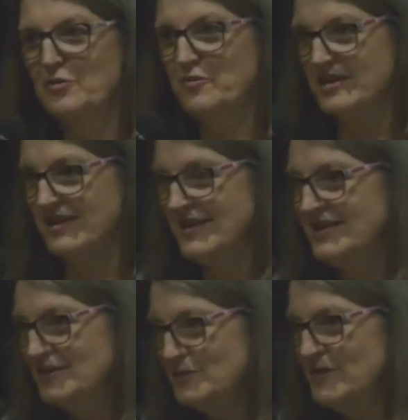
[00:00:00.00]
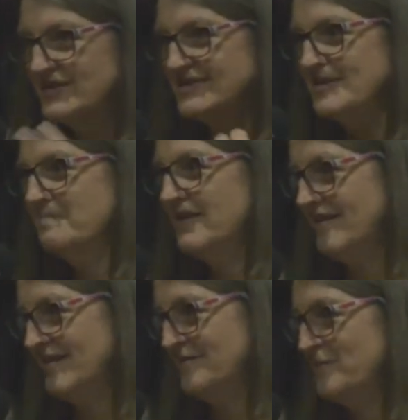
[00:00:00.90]
when you need to get something
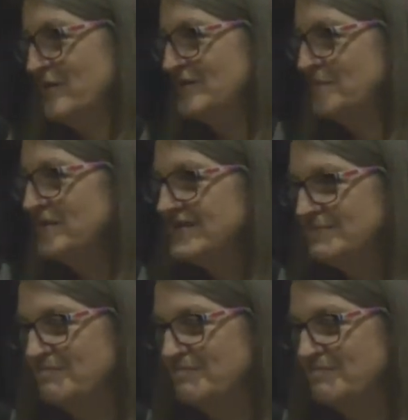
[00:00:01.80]
done? What are some of the